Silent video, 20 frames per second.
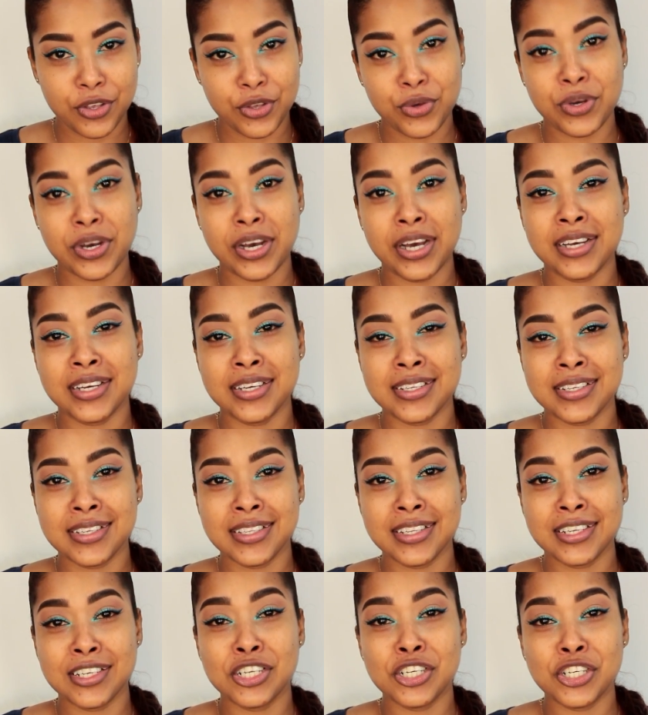you guys,
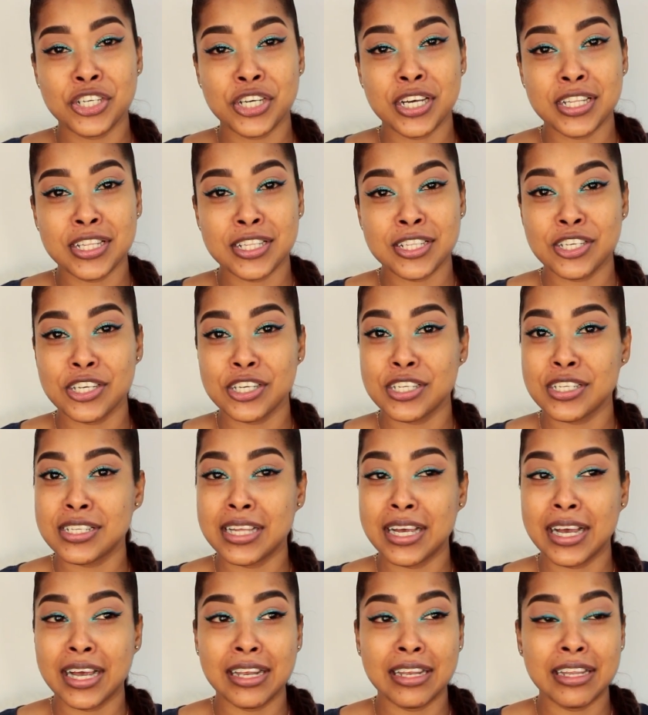this shit just
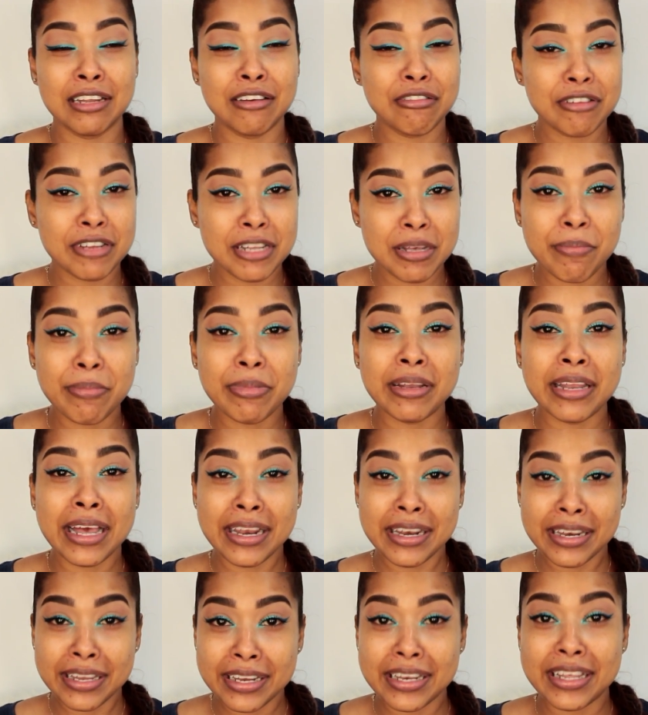like literally
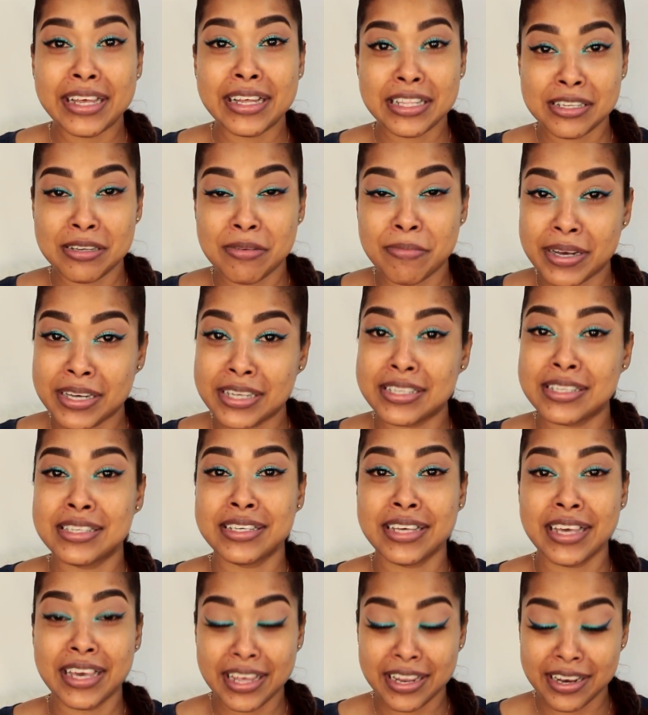blended into my
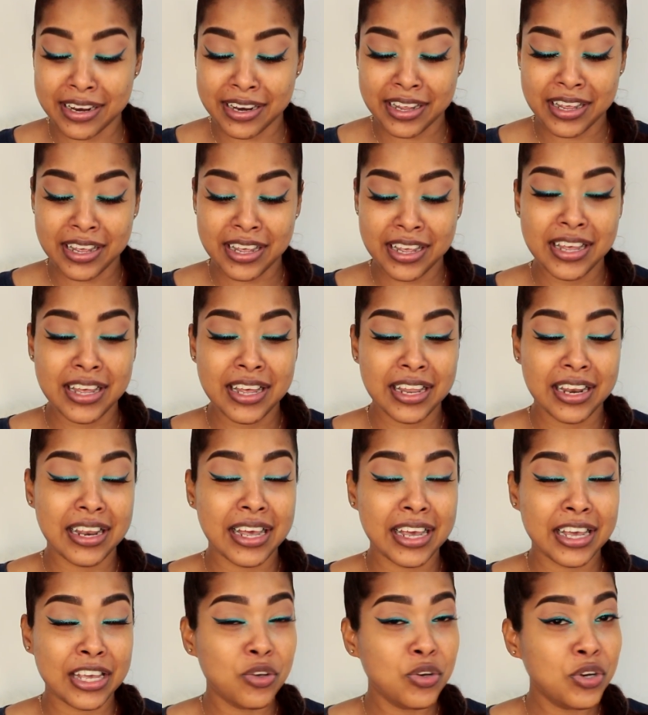skin.
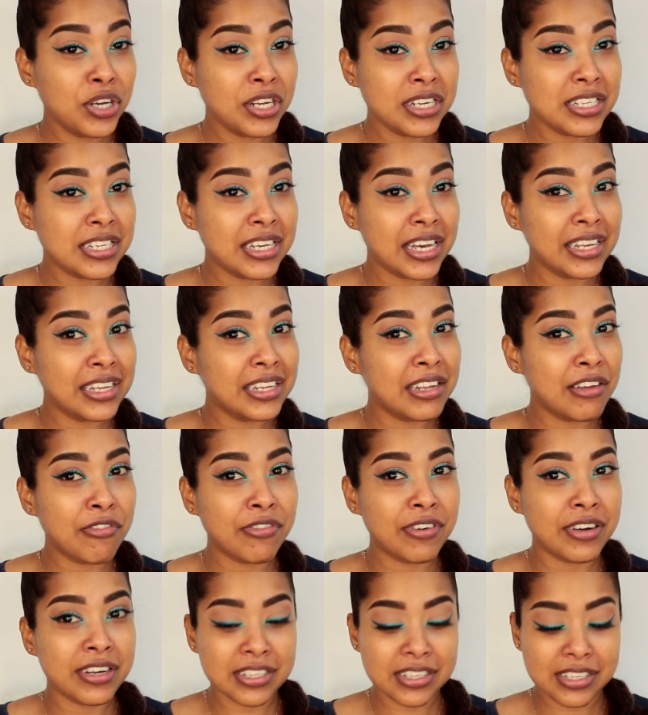Like, you couldn't tell the
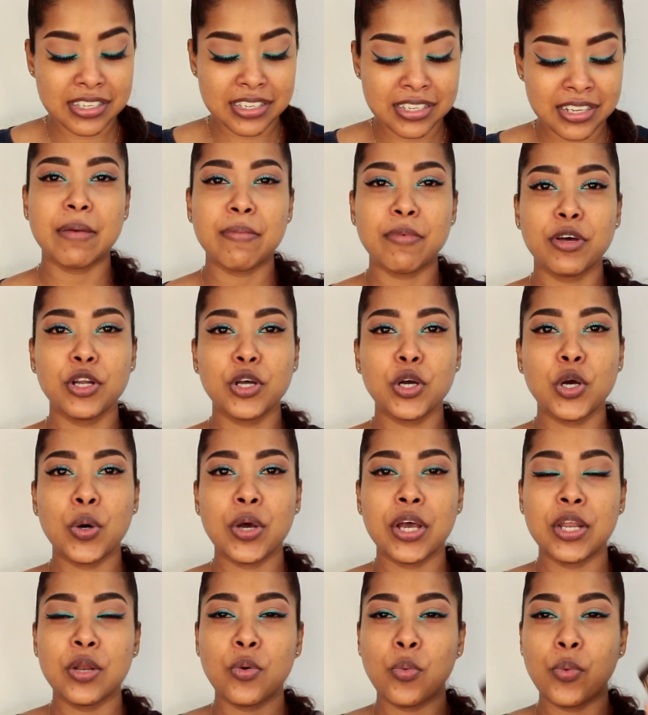difference. I'm gonna go
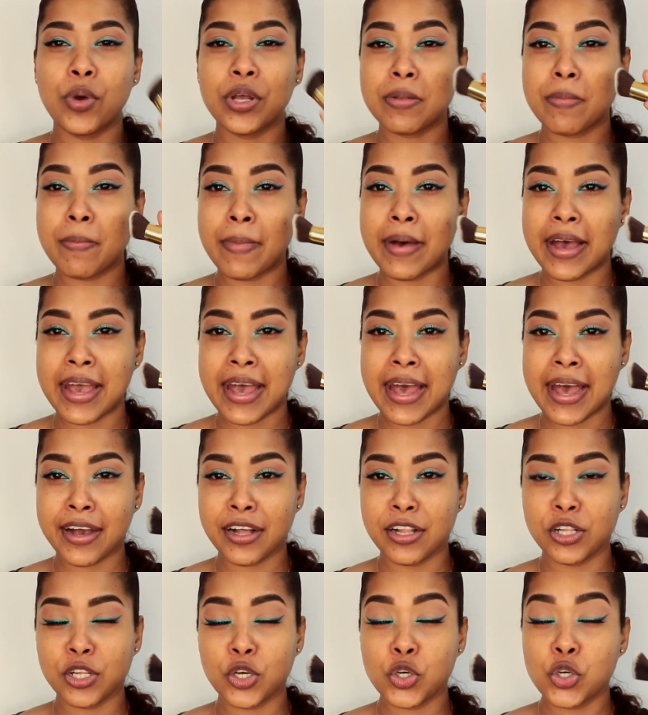in with my
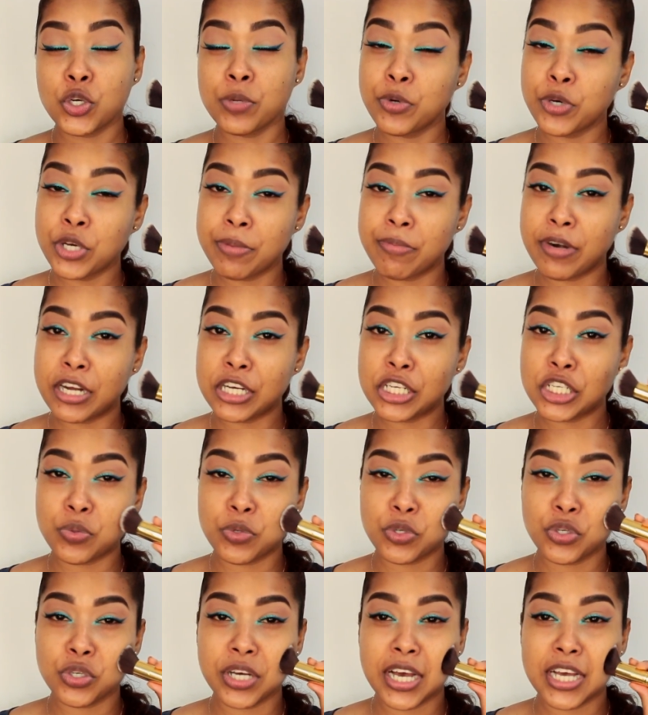angled kabuki brush,
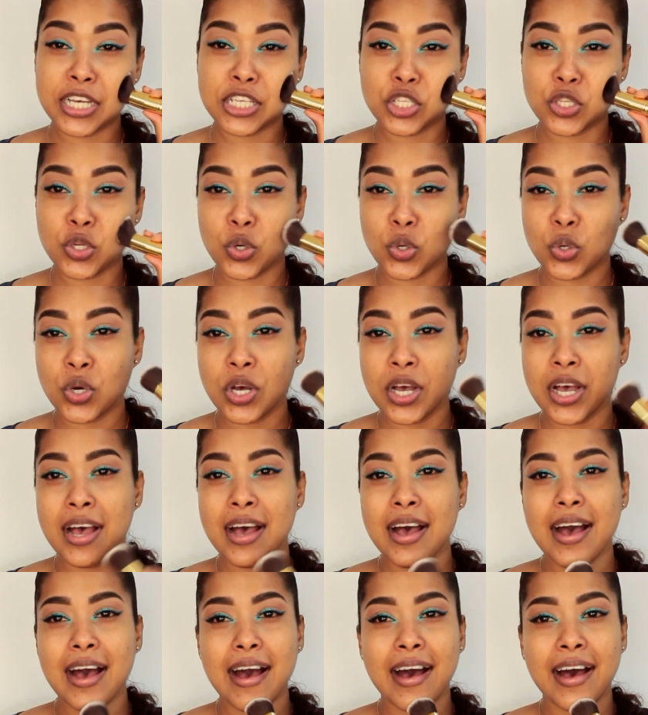which you guys know
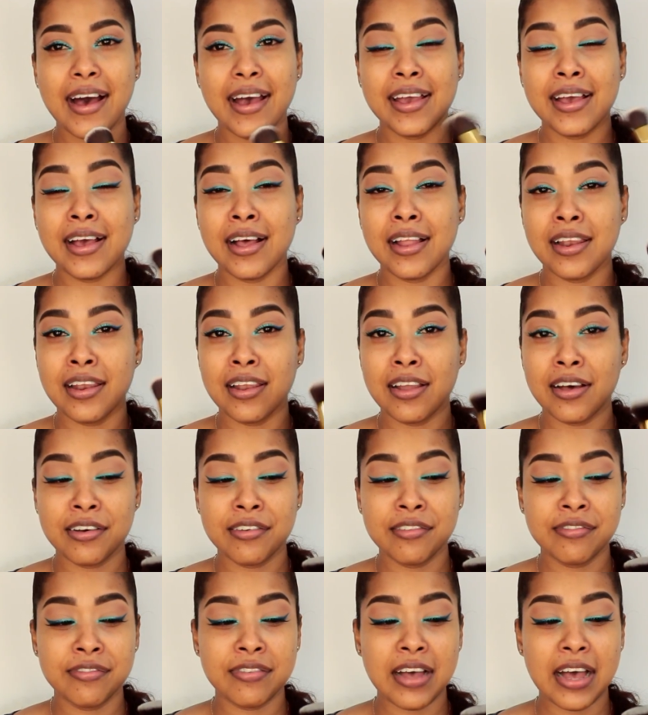I
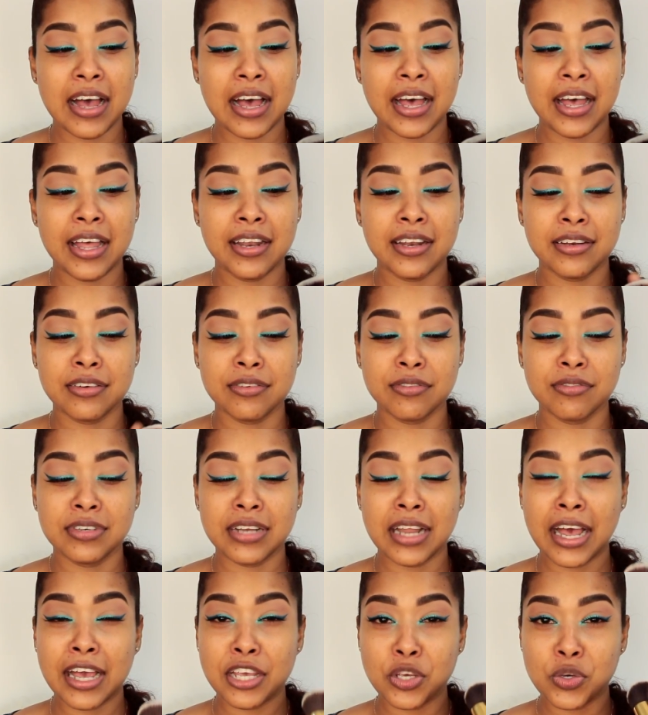love and
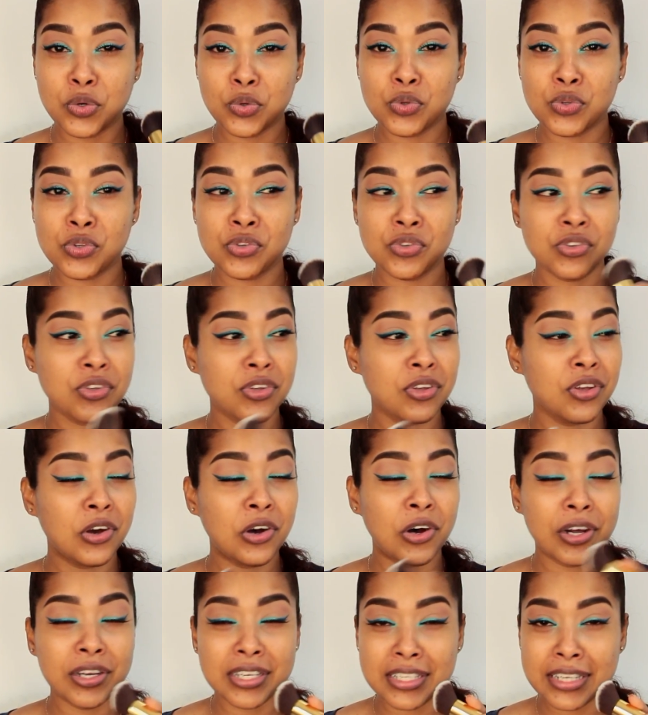I use
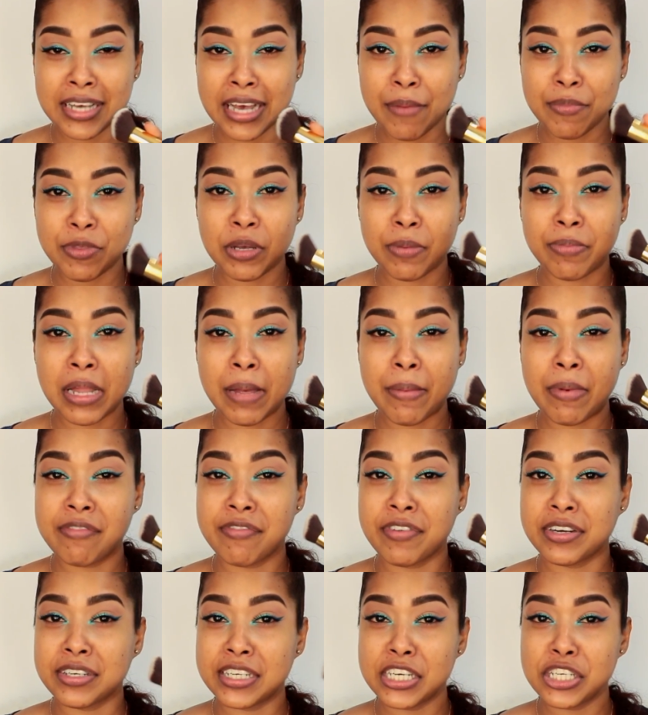all the time to apply my
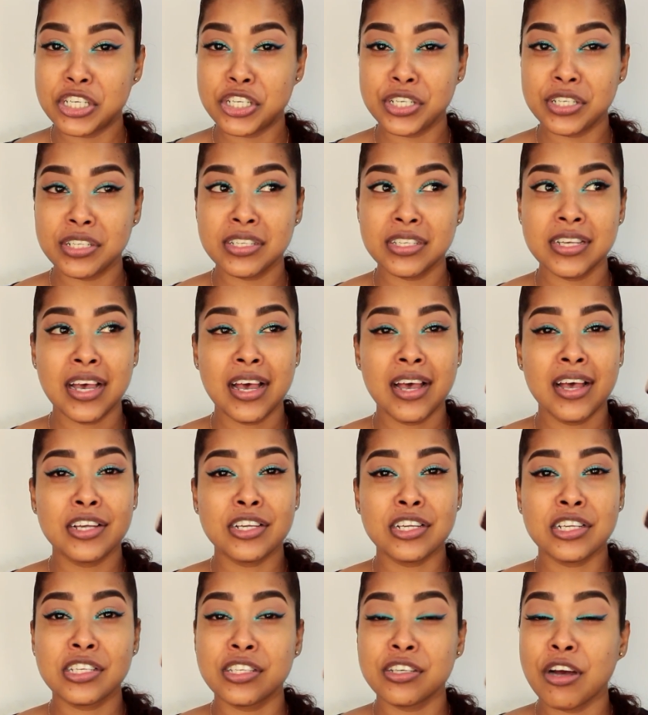foundations.
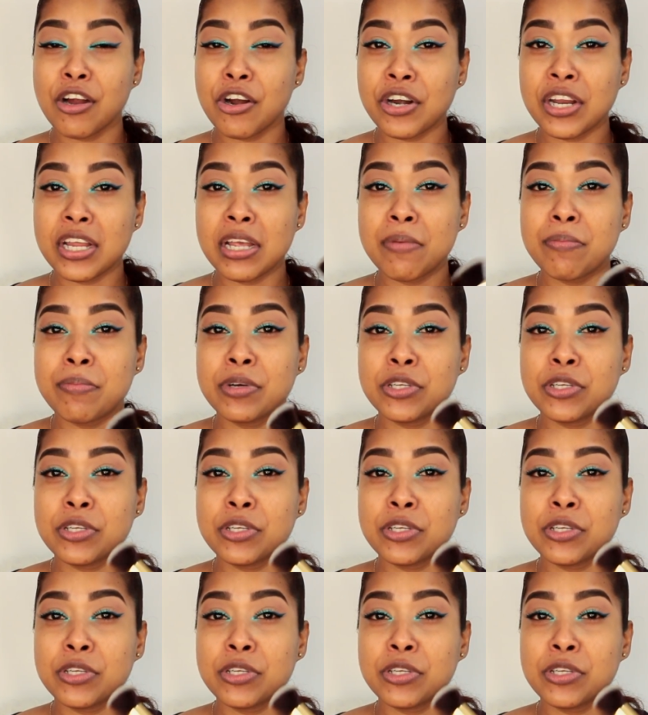Sorry,